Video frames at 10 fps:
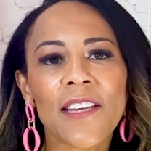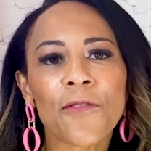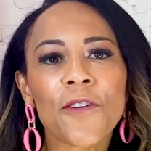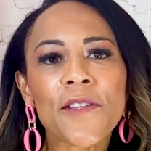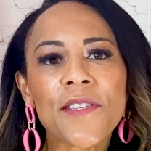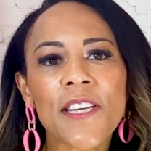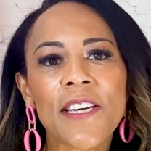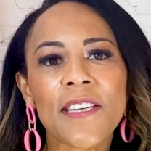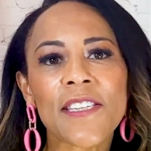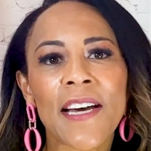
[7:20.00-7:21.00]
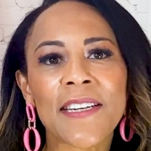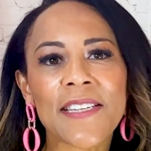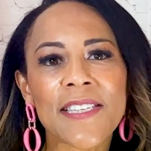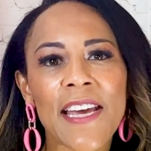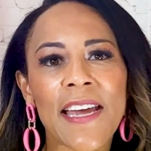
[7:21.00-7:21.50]
The first thing to
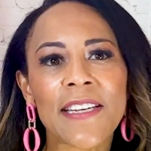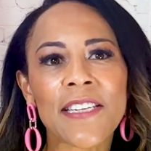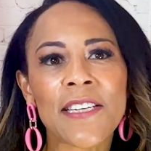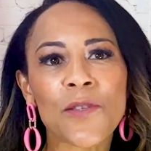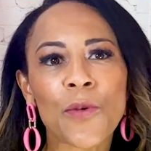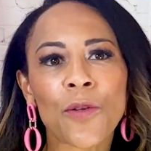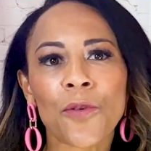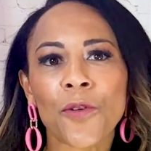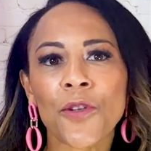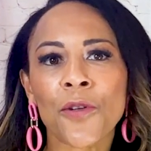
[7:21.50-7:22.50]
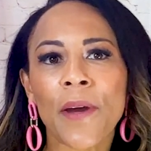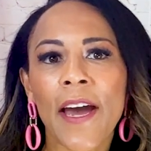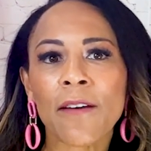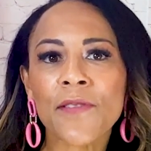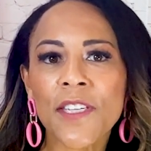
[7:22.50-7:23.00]
understand is whether or not you
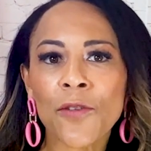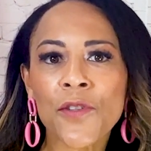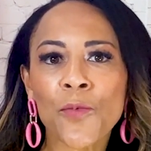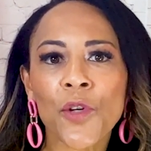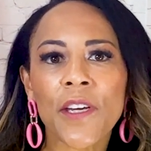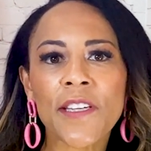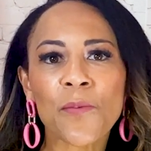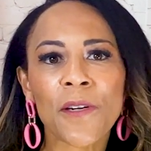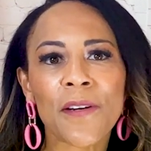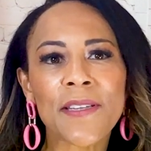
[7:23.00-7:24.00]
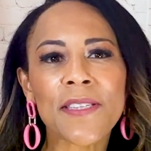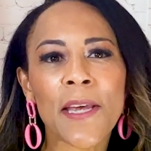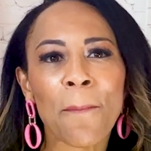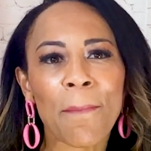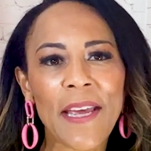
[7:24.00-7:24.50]
have skills or work experience
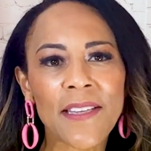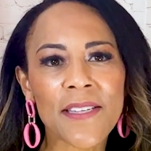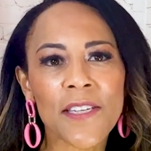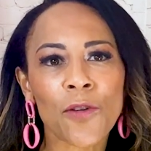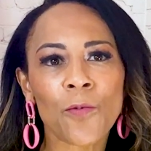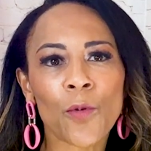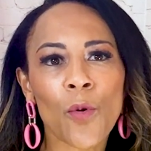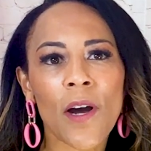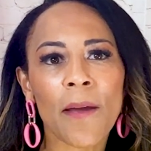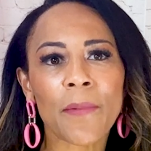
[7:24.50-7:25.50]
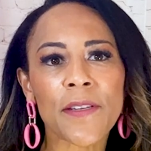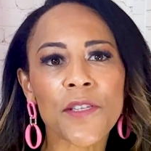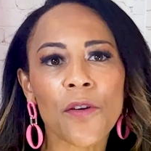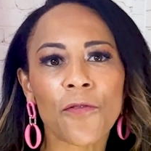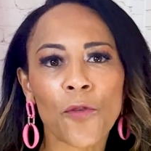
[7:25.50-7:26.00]
that meet the skill
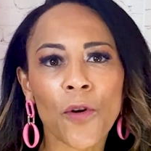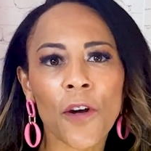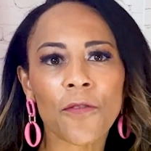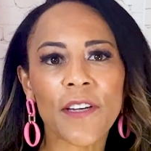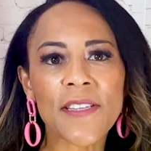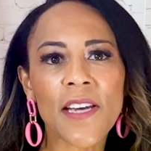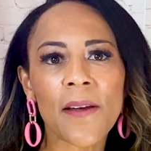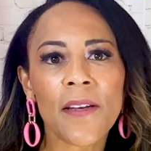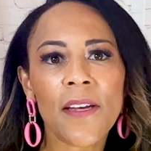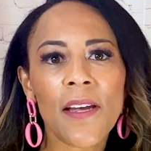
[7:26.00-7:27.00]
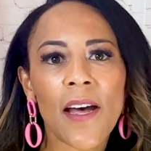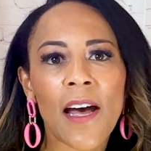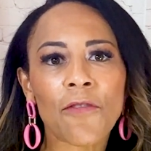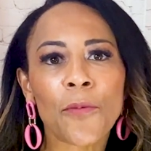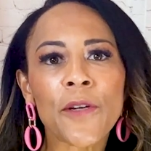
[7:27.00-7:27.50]
requirements for a visa.
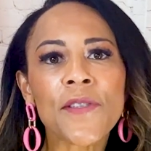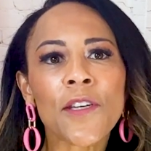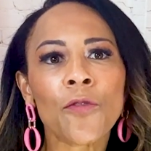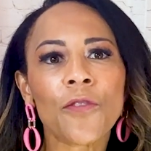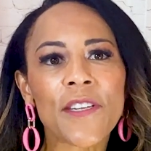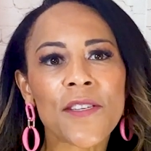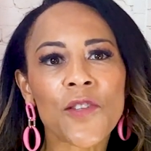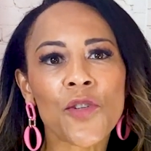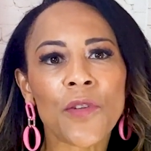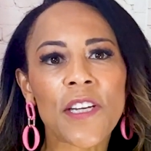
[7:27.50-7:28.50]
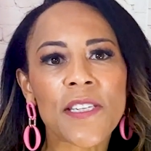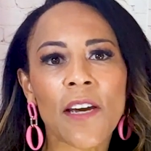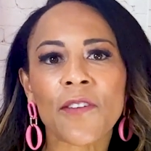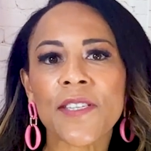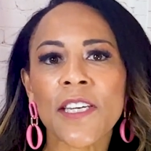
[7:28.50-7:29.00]
For most skill visas, you'll need to
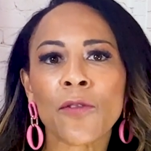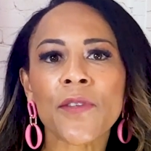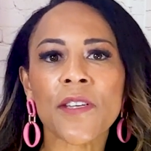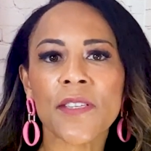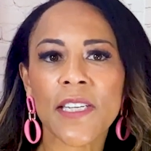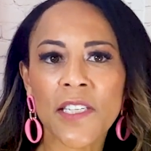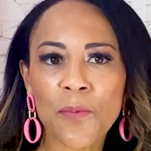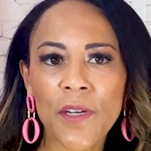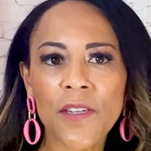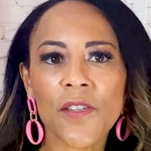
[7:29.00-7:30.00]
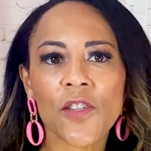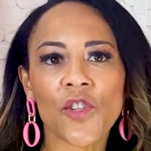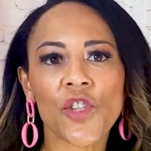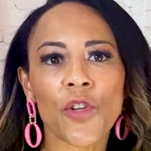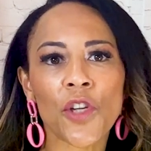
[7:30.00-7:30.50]
have a skills assessment to
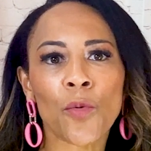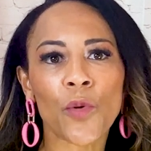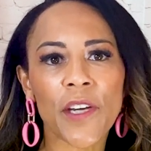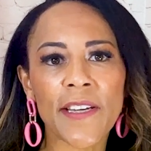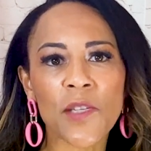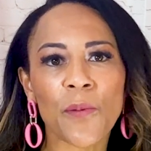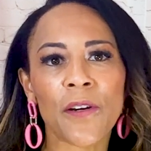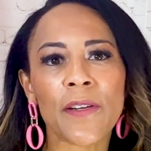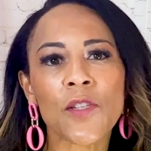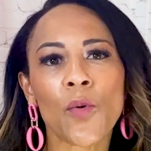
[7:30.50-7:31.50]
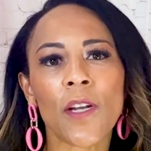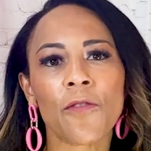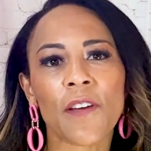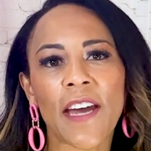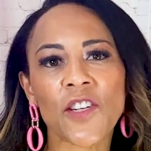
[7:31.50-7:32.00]
show that your work experience,
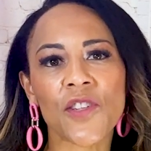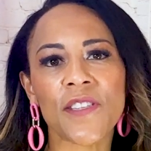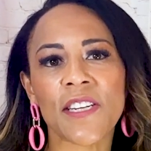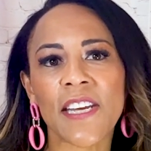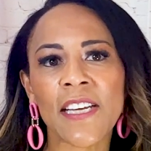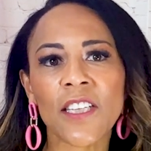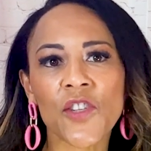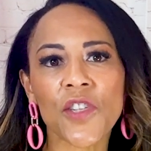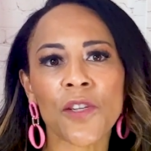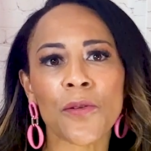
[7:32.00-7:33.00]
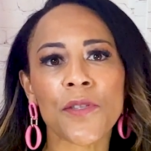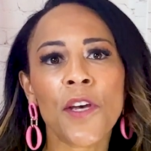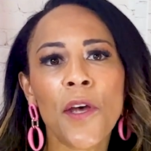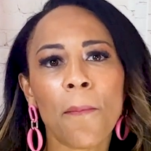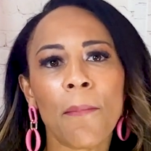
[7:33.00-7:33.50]
qualifications, and English skills
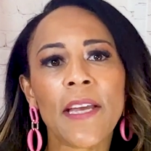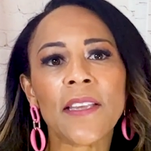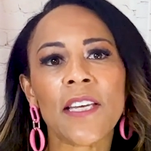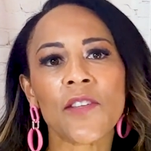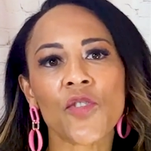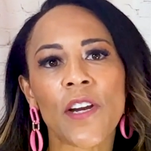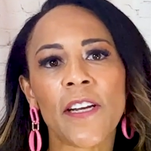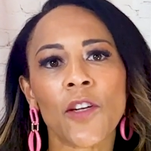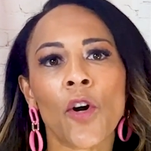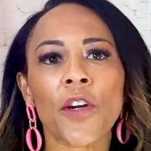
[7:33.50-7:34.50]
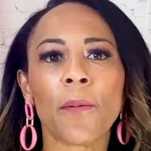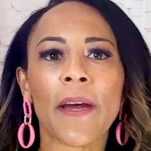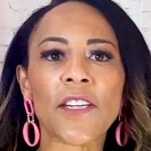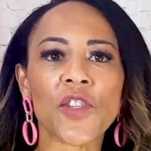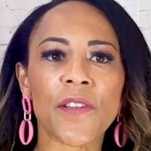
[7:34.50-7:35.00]
meet the Australian
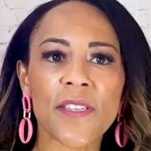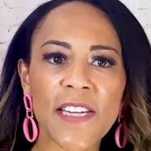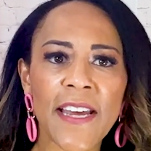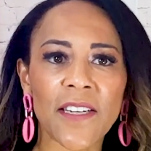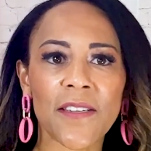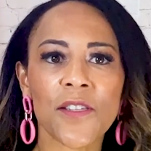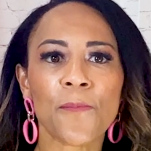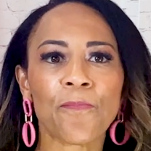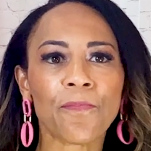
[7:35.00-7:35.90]
occupation standards.